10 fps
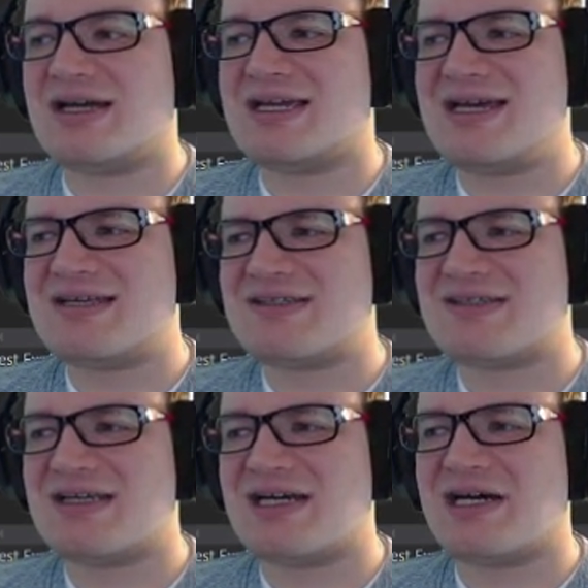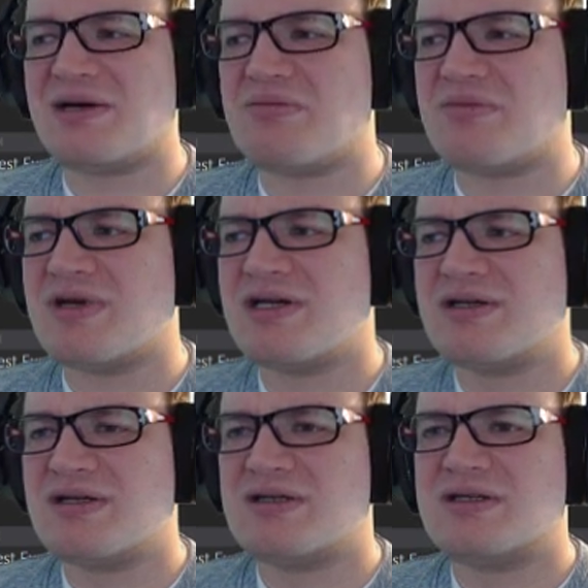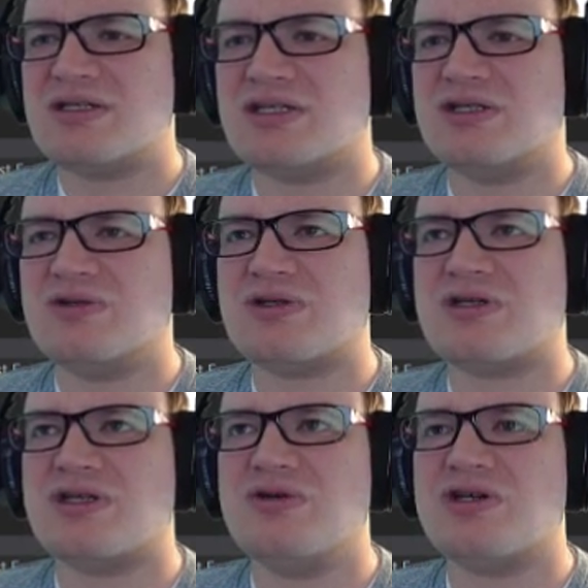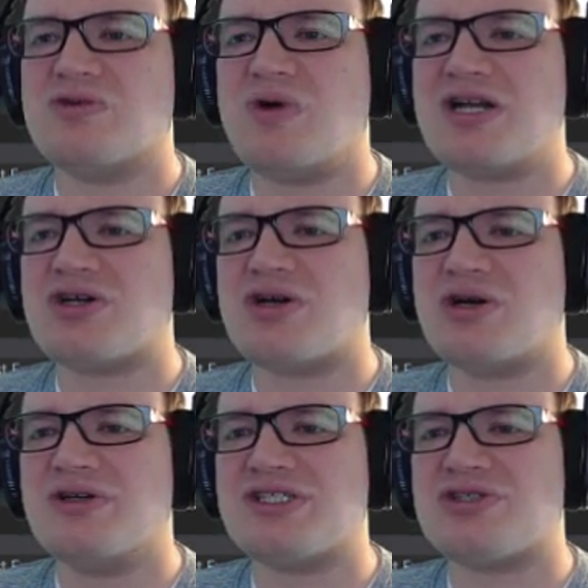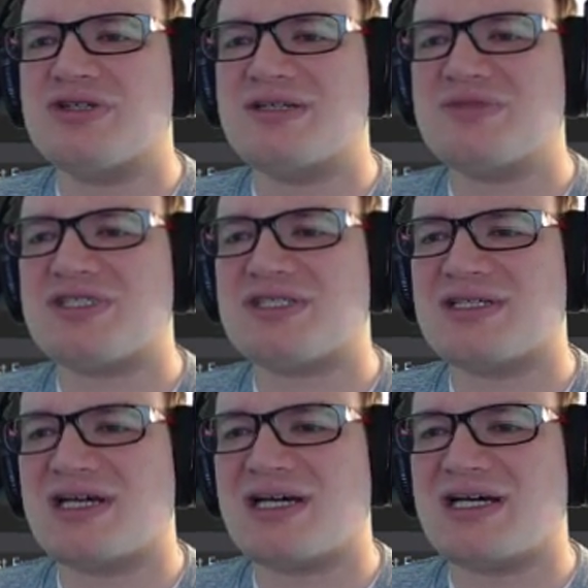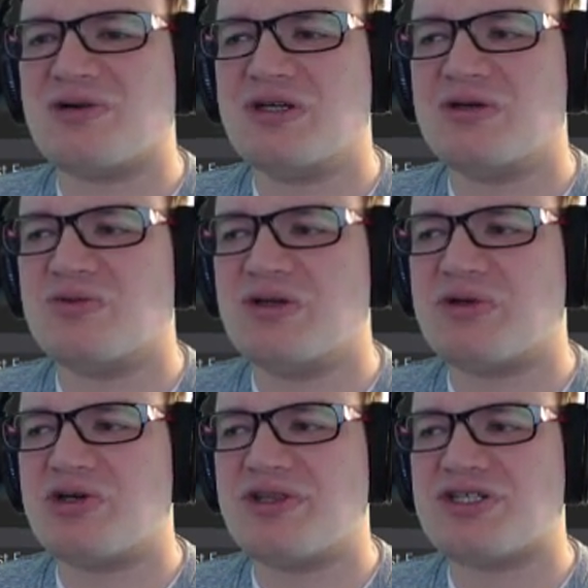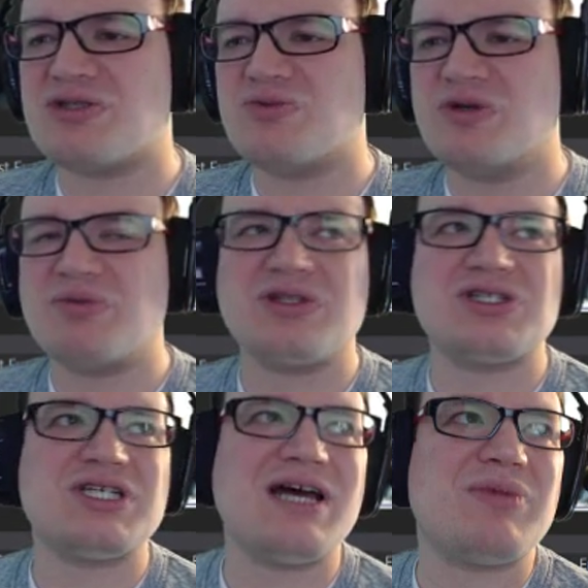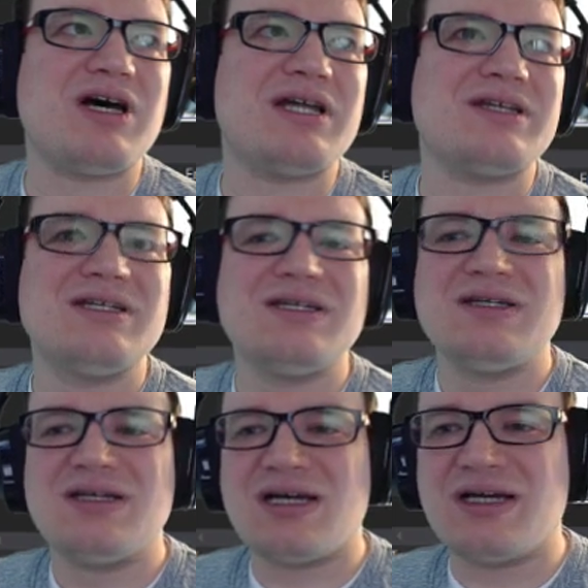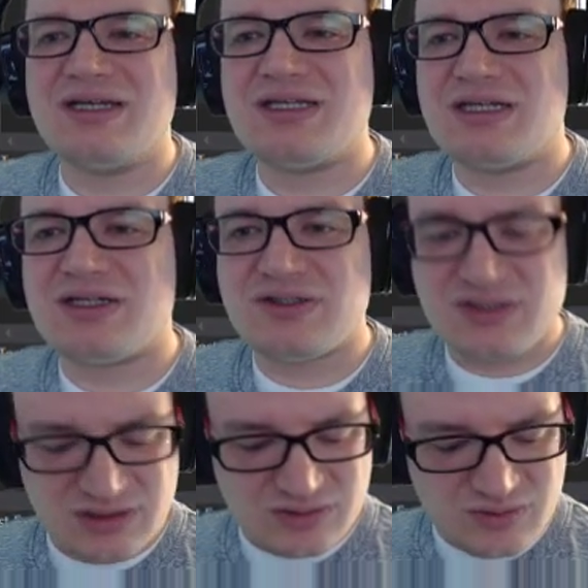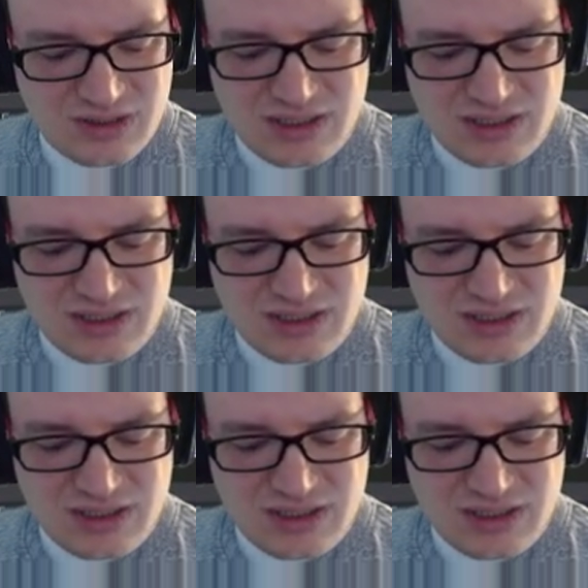guess. You could watch our early streams. We built the chatbot in here, so